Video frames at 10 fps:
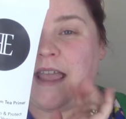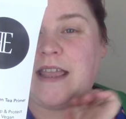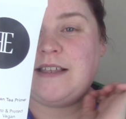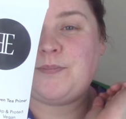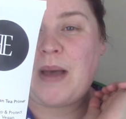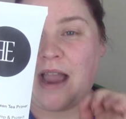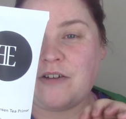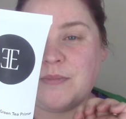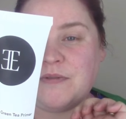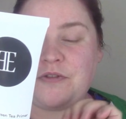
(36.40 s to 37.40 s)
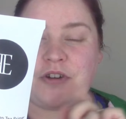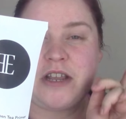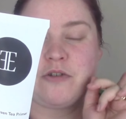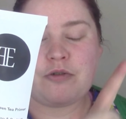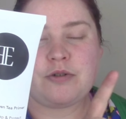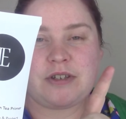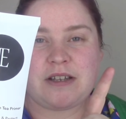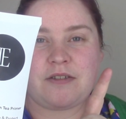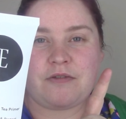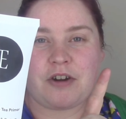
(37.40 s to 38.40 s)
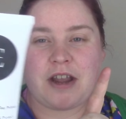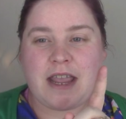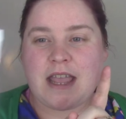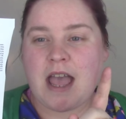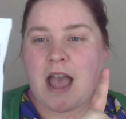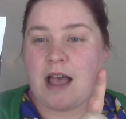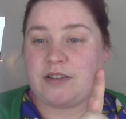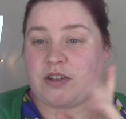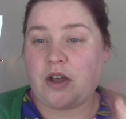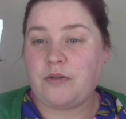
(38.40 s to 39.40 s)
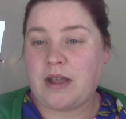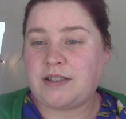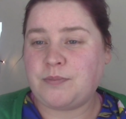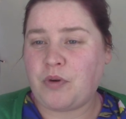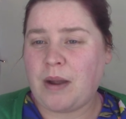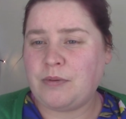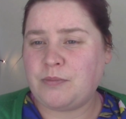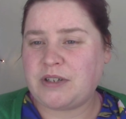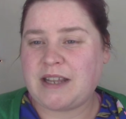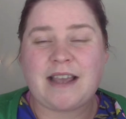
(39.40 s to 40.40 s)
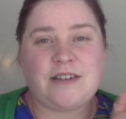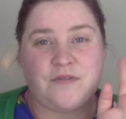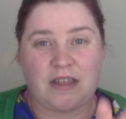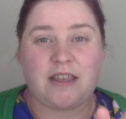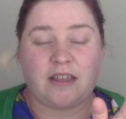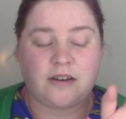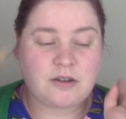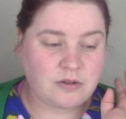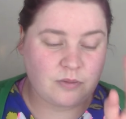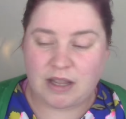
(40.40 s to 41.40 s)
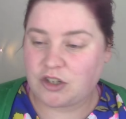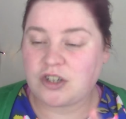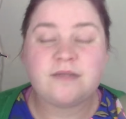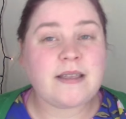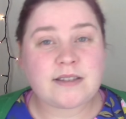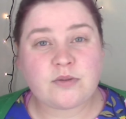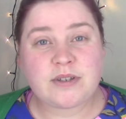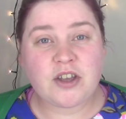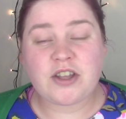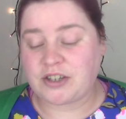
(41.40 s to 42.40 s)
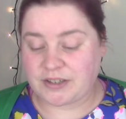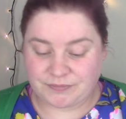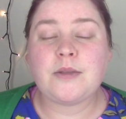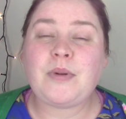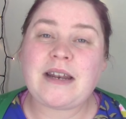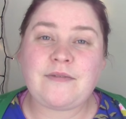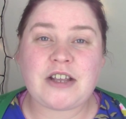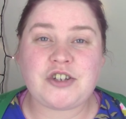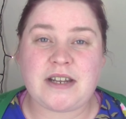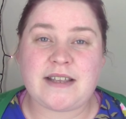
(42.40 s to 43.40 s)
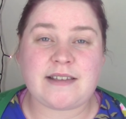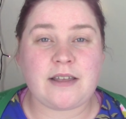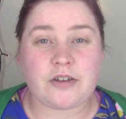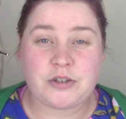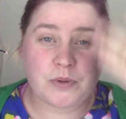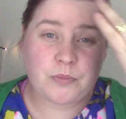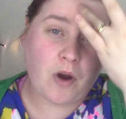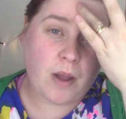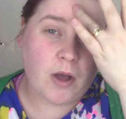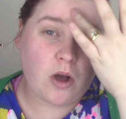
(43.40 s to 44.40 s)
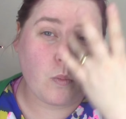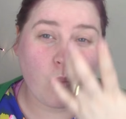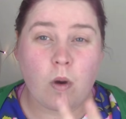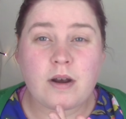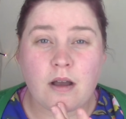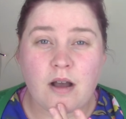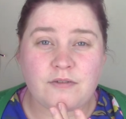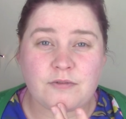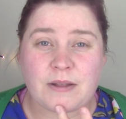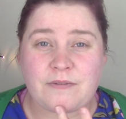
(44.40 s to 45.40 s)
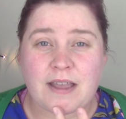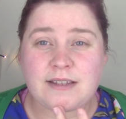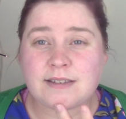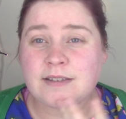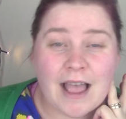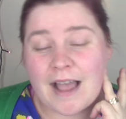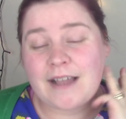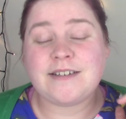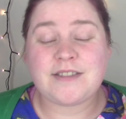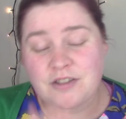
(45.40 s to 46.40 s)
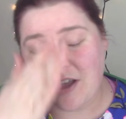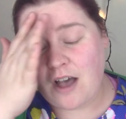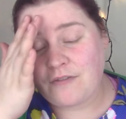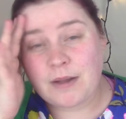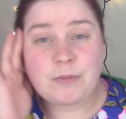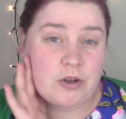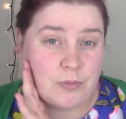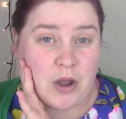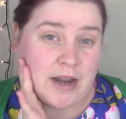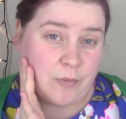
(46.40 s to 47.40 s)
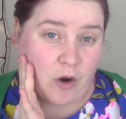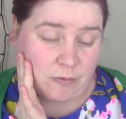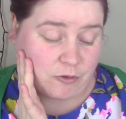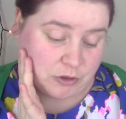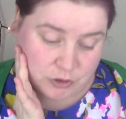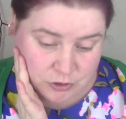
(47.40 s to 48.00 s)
It is paraben free, cruelty free, so it's prep and protect vegan, which is always good. The plan of action is I'm going to put the primer on one half of my face and the other half I'm not going to put any primer on at